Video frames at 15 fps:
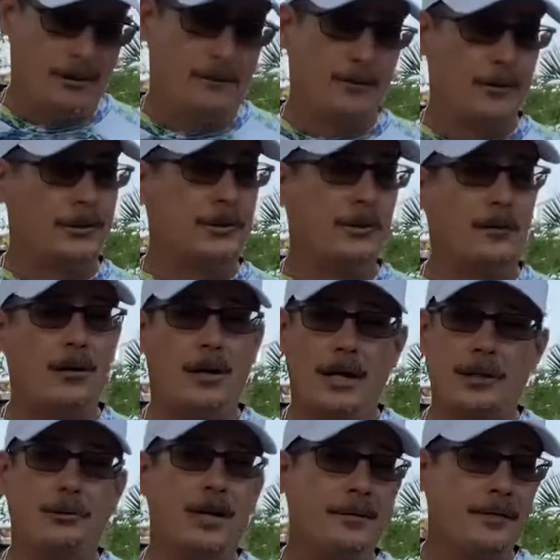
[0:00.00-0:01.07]
First of all, I
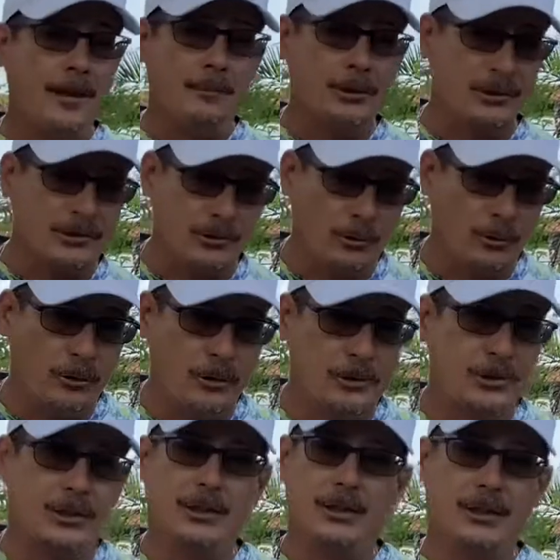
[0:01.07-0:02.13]
don't have that much
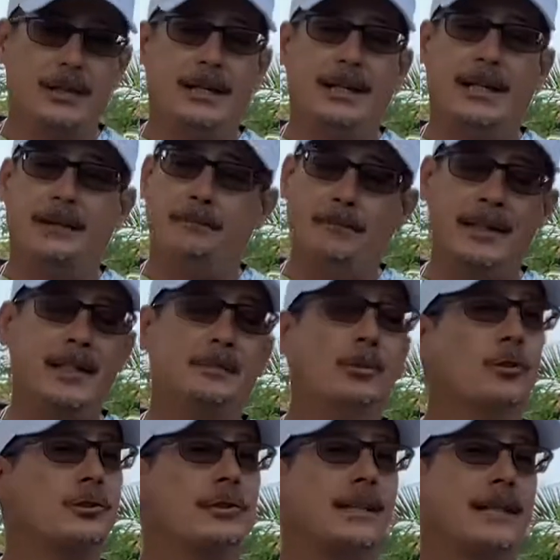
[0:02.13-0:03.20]
storage, and many
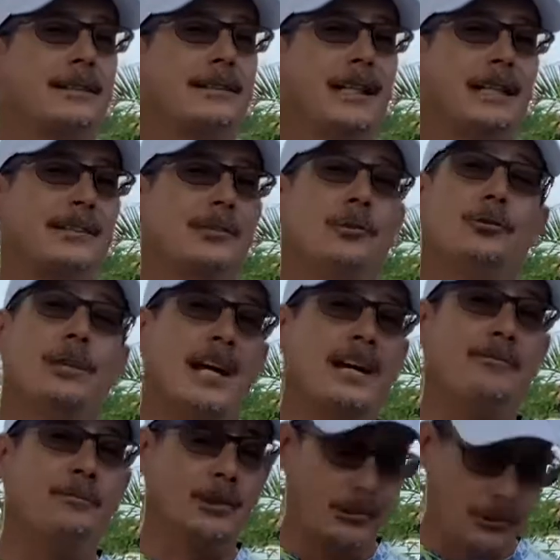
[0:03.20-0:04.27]
boats that size don't have much